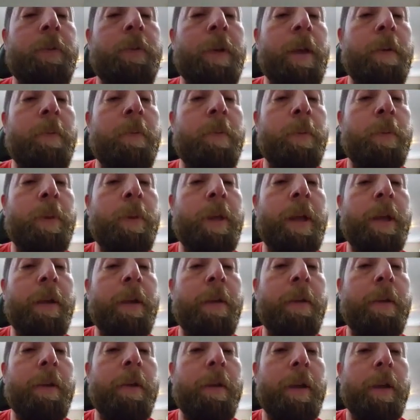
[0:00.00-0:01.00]
Valuable
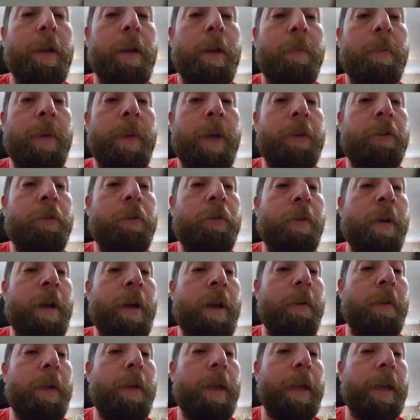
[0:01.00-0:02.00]
Player, Mike
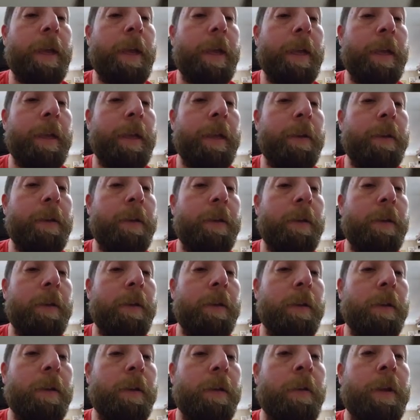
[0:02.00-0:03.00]
Trout, and
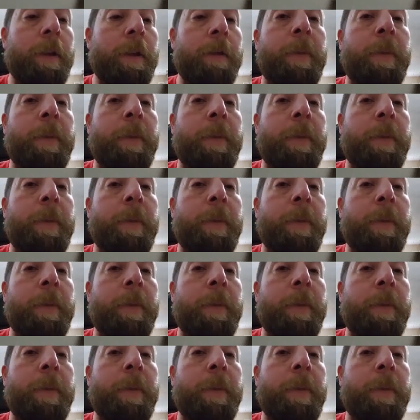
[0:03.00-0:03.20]
Cody